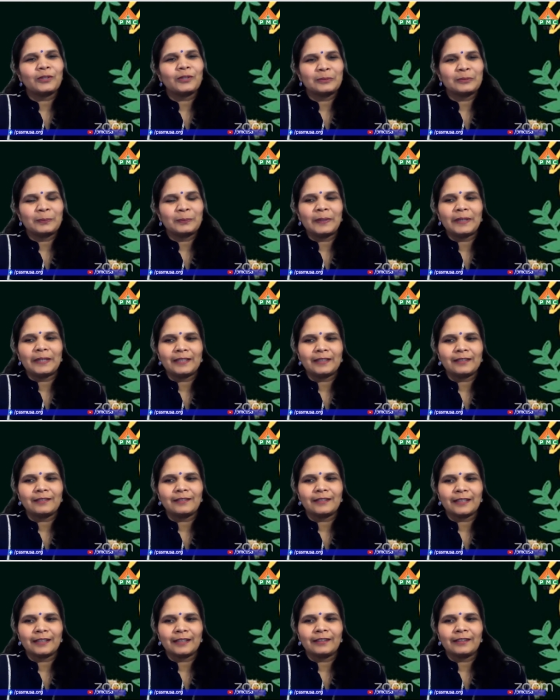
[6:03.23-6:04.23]
role in
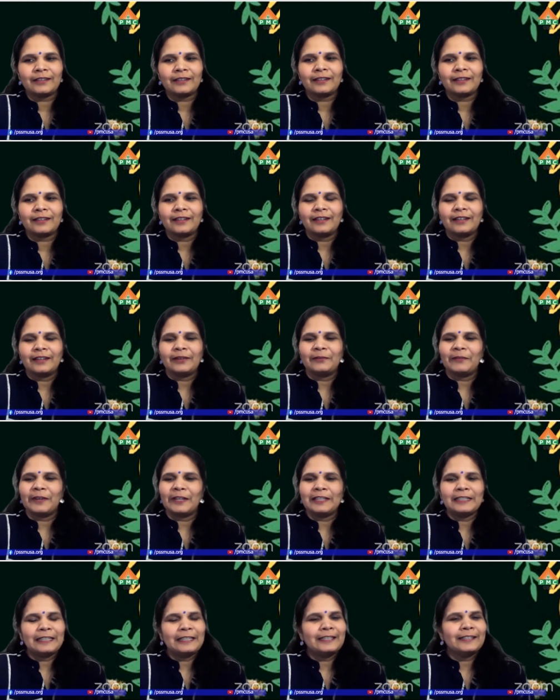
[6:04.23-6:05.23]
being there
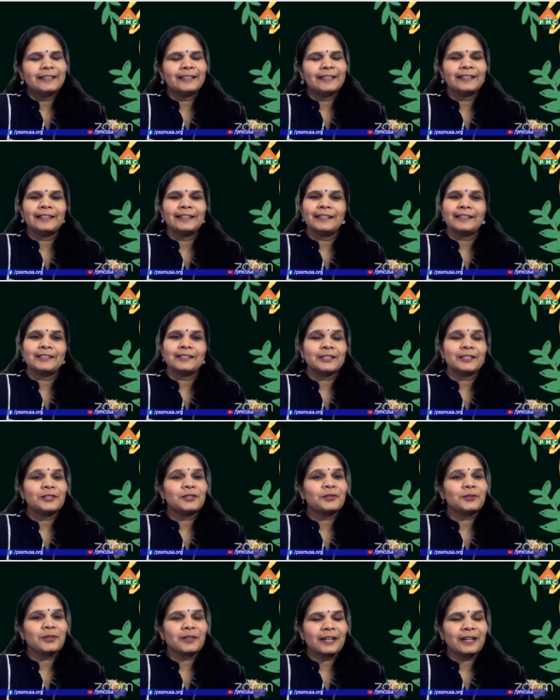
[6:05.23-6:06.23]
when needed. And she
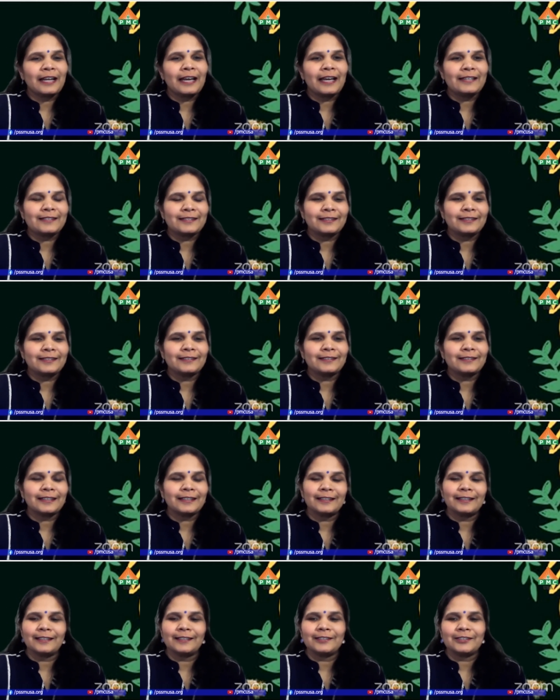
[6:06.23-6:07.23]
took classes,
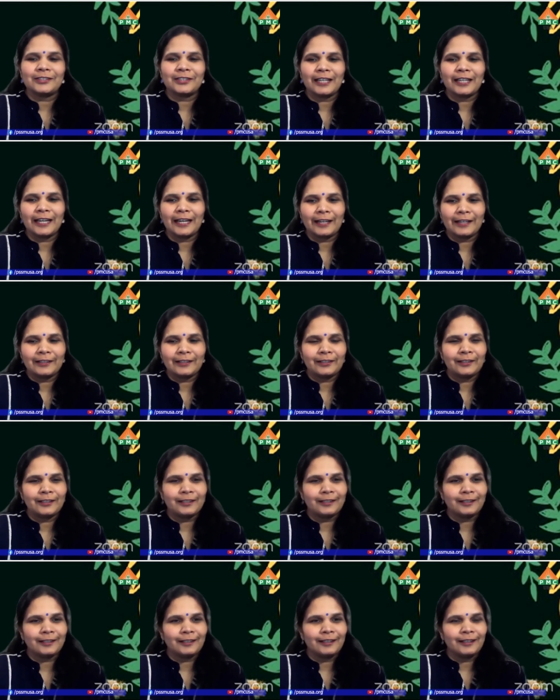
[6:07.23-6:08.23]
and then she
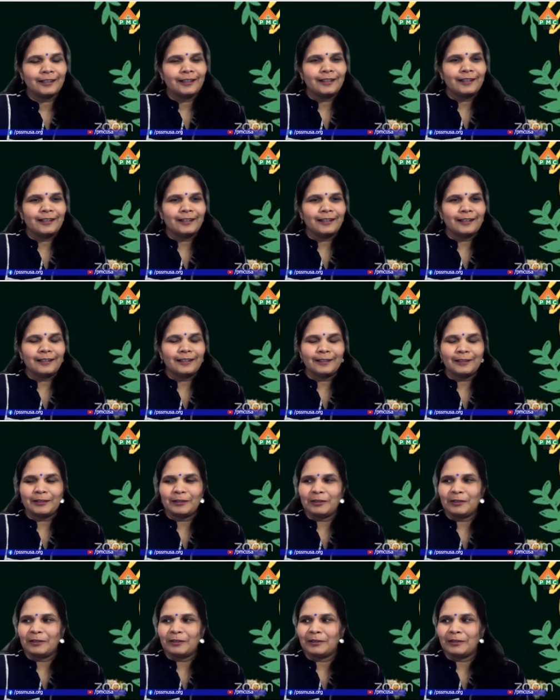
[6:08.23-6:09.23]
had
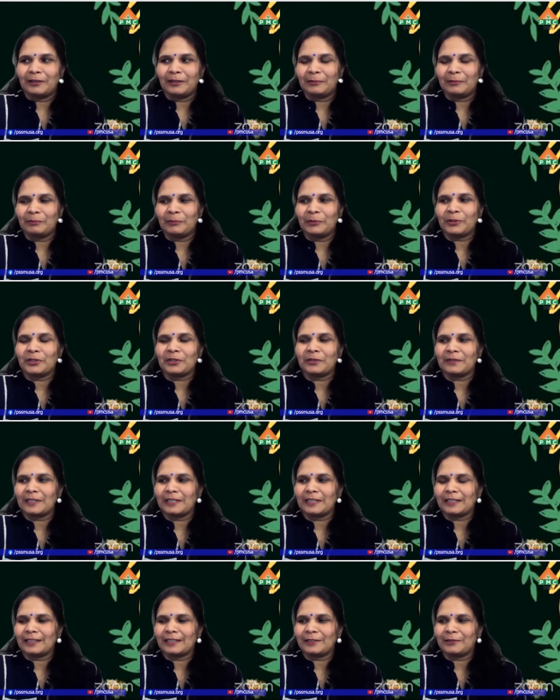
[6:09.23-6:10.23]

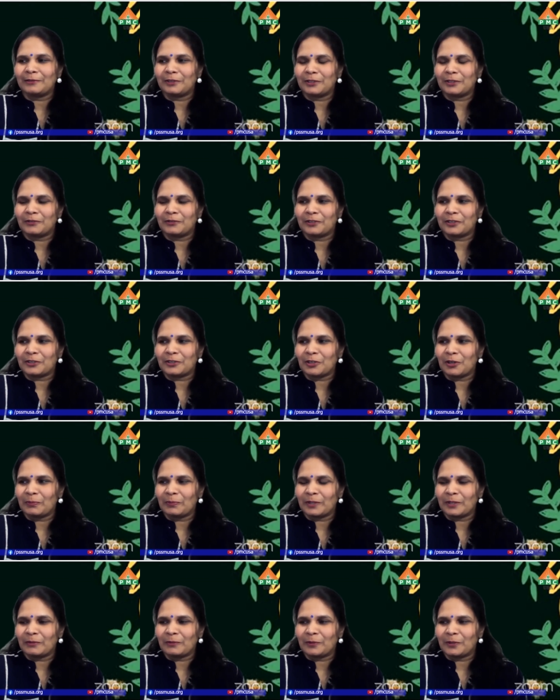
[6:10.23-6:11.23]
motivated. One of the
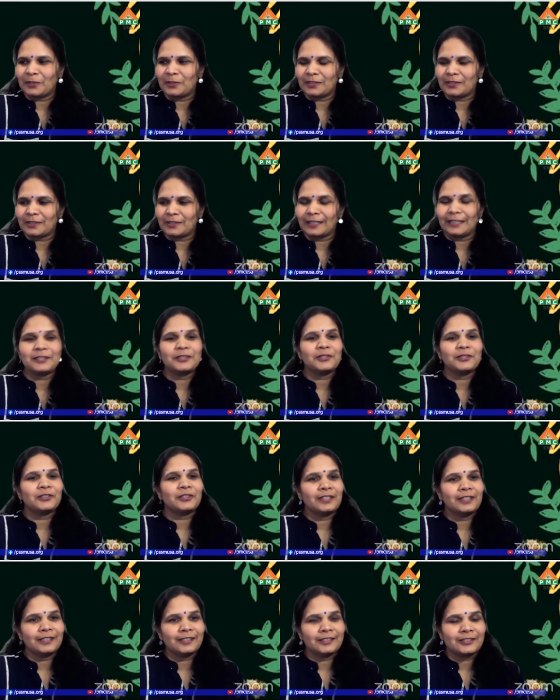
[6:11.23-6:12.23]
topic was get your
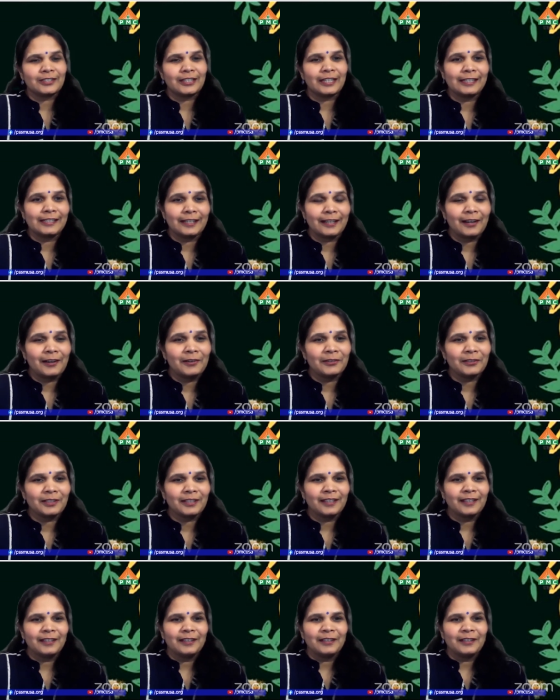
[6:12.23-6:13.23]
inner child
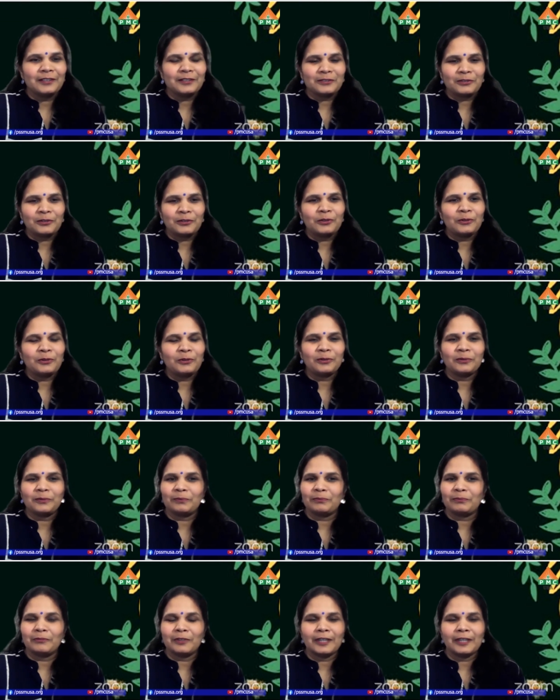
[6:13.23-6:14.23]
out.
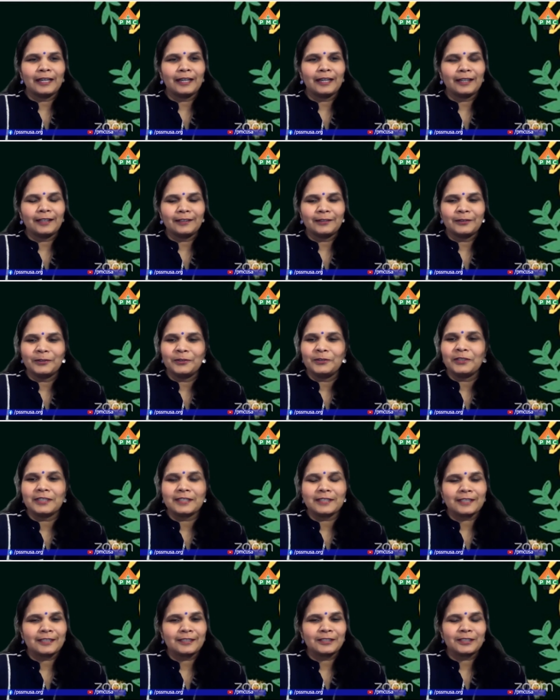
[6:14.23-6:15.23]
So we had good
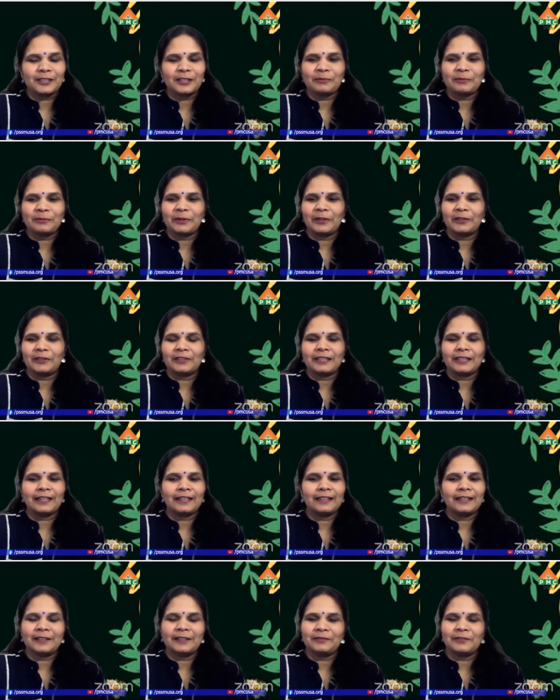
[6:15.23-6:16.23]
discussion about
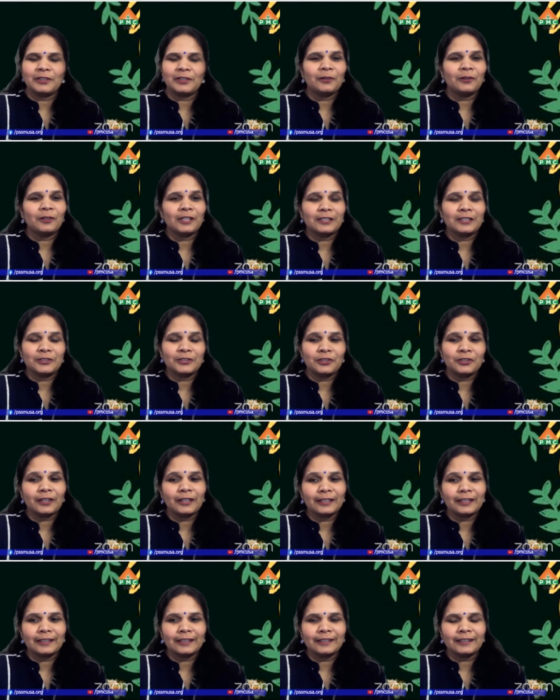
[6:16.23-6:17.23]
that, and we all
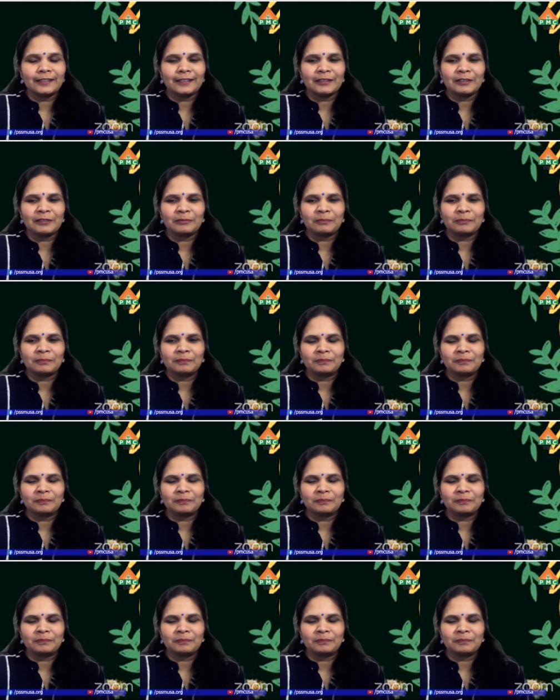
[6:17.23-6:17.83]
enjoyed it.